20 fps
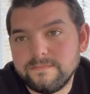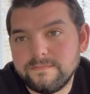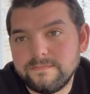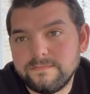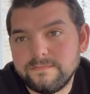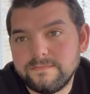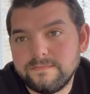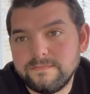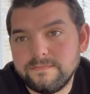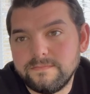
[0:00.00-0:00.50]

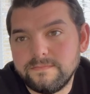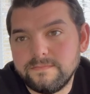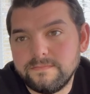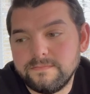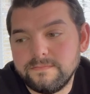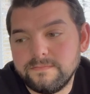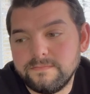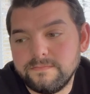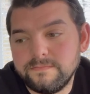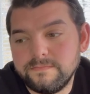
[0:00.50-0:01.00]

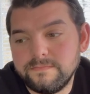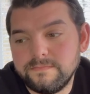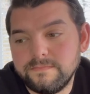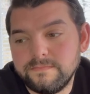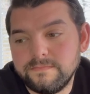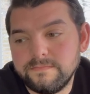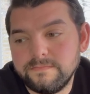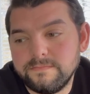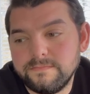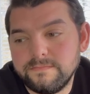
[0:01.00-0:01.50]

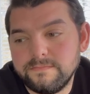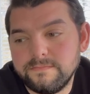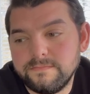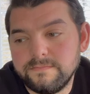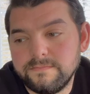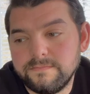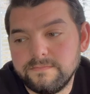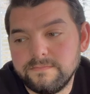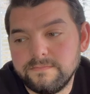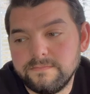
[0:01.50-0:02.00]

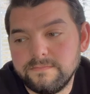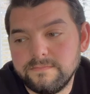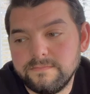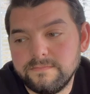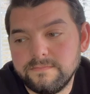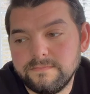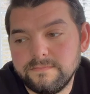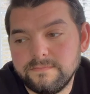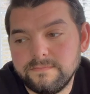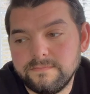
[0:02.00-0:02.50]

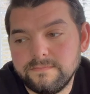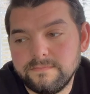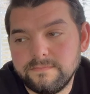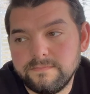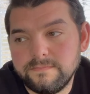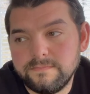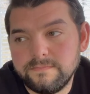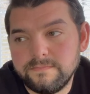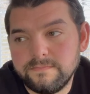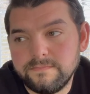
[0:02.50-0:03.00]

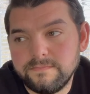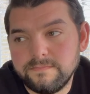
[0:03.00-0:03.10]
(silent)